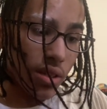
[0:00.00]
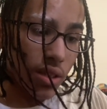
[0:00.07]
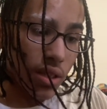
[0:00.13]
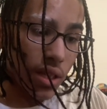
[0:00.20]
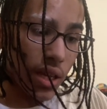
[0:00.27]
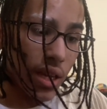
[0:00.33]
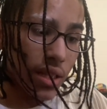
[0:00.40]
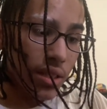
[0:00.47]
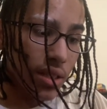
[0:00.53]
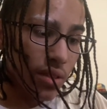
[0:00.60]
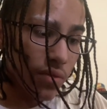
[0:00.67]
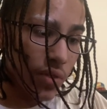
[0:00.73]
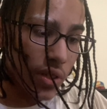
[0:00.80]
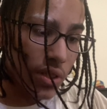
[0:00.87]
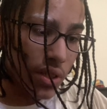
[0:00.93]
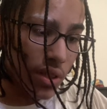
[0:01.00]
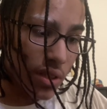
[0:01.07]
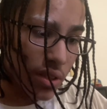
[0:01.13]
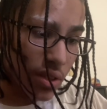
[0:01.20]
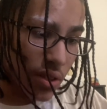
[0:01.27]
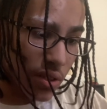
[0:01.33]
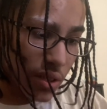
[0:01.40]
Kansas versus
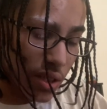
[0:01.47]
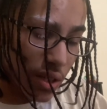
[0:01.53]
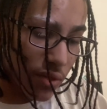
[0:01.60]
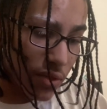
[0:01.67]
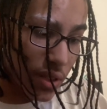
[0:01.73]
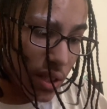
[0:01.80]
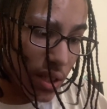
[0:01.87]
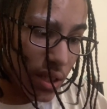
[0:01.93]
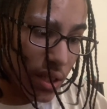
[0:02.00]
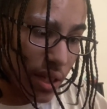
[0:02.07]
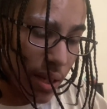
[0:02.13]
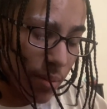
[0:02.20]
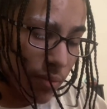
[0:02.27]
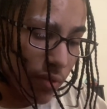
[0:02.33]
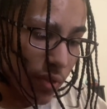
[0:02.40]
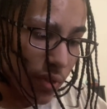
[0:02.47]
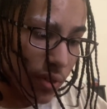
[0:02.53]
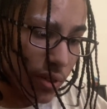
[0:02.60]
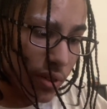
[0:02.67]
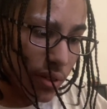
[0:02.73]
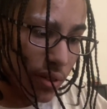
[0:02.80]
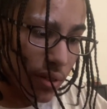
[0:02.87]
13th seed,
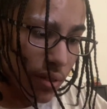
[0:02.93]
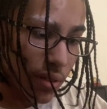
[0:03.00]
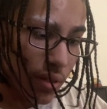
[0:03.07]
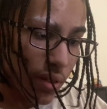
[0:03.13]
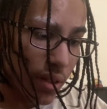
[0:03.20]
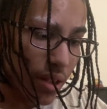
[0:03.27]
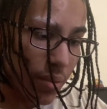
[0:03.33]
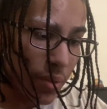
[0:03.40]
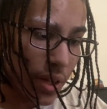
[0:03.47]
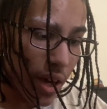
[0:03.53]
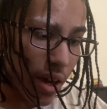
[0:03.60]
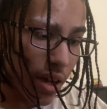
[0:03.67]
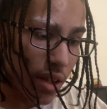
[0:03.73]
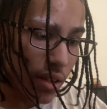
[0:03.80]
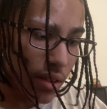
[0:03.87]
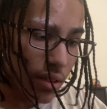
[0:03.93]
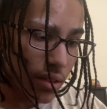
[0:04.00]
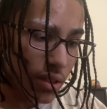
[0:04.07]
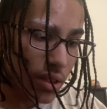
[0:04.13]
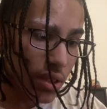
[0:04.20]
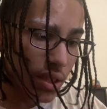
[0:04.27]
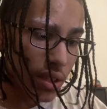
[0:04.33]
Samford. And then we got
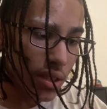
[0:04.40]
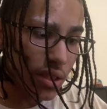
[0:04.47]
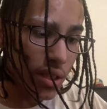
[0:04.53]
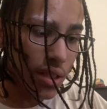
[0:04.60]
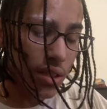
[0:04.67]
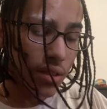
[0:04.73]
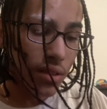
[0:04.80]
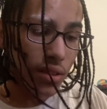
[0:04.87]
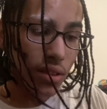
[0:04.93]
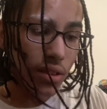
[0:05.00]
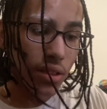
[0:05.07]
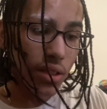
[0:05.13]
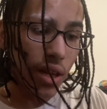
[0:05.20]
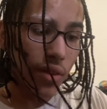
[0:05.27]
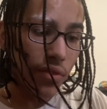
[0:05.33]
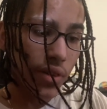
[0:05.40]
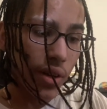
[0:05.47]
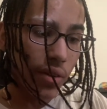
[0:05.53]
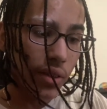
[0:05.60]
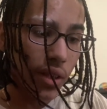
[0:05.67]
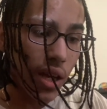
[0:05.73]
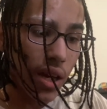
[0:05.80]
6th seed, South
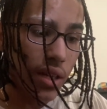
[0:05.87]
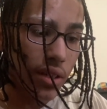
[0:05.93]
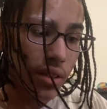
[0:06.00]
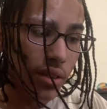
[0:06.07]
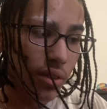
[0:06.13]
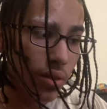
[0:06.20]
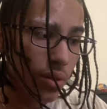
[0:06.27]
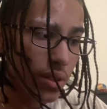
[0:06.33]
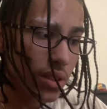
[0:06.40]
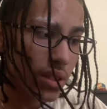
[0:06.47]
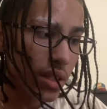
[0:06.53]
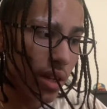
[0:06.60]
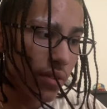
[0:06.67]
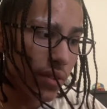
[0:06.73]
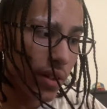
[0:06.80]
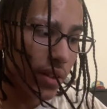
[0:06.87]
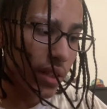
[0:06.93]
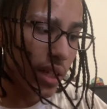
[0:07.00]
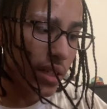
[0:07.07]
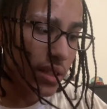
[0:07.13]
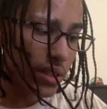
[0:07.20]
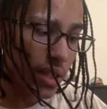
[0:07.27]
Carolina or South
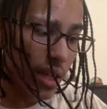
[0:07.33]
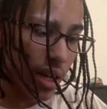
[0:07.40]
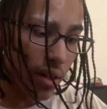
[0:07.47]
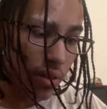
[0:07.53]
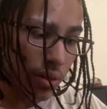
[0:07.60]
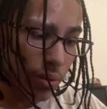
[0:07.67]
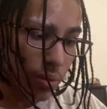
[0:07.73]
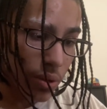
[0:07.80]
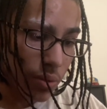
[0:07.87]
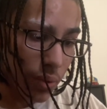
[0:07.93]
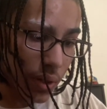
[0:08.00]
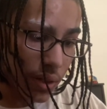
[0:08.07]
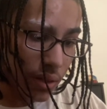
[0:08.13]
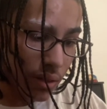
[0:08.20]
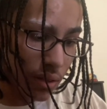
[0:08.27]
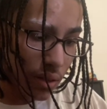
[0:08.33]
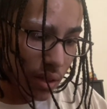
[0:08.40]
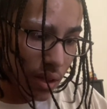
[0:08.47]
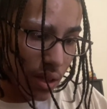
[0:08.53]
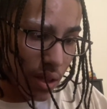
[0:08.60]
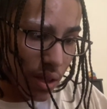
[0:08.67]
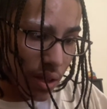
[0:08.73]
Carolina State. I don't know which one.
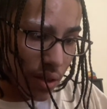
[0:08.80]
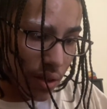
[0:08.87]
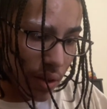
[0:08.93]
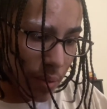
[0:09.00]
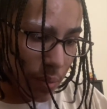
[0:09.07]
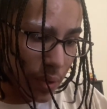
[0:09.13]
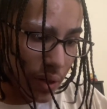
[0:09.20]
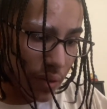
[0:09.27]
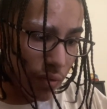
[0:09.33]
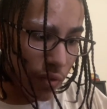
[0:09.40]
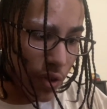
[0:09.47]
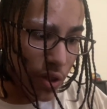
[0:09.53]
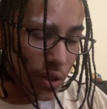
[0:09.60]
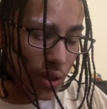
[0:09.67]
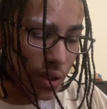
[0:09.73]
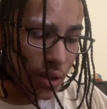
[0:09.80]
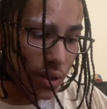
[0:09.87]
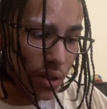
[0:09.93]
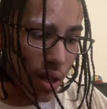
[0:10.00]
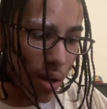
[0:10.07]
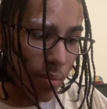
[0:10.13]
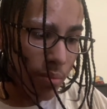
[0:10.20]
And then we versus
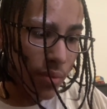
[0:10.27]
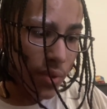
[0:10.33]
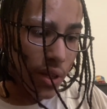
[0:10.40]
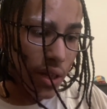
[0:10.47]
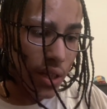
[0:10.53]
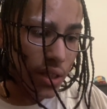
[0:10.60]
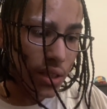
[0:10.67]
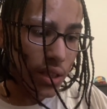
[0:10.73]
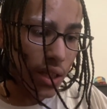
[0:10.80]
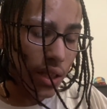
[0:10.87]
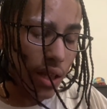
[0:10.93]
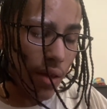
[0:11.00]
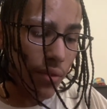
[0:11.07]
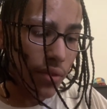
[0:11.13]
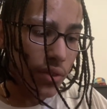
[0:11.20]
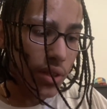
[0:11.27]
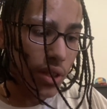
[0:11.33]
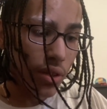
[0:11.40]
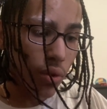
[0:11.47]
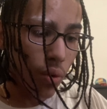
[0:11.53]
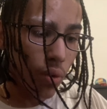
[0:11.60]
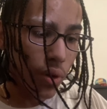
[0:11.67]
them, it is the 11th
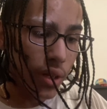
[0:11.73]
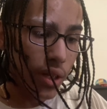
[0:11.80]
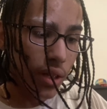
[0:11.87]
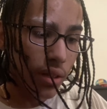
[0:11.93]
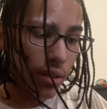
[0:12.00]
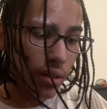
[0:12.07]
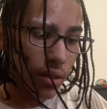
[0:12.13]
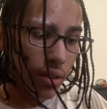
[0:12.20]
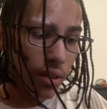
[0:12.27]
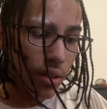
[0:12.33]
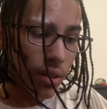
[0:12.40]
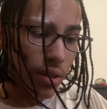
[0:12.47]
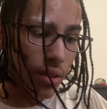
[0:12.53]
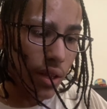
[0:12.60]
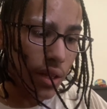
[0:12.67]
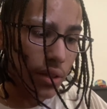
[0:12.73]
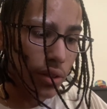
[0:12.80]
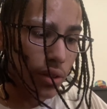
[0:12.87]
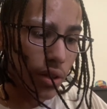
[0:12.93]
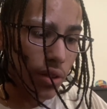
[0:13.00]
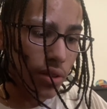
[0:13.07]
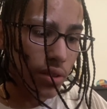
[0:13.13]
seed, Oregon. Then
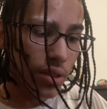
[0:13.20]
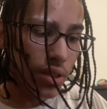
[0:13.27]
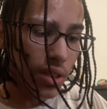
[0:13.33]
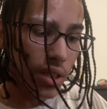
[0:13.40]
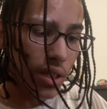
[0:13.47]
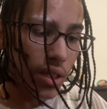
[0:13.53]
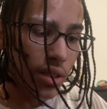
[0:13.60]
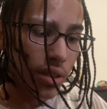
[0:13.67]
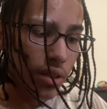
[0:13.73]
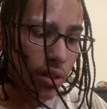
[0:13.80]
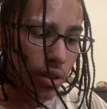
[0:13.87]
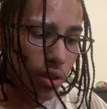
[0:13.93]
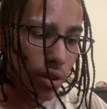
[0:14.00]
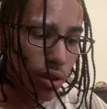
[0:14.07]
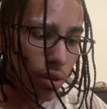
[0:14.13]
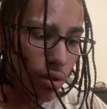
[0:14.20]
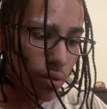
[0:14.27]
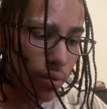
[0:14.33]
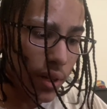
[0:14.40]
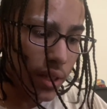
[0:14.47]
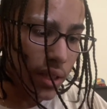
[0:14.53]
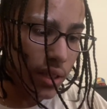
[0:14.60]
3rd seed,
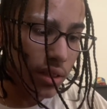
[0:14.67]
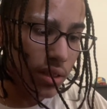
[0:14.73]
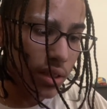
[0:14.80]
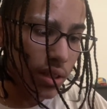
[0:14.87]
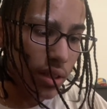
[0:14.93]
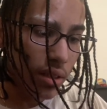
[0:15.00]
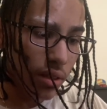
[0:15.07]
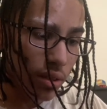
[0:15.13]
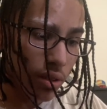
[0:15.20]
Creighton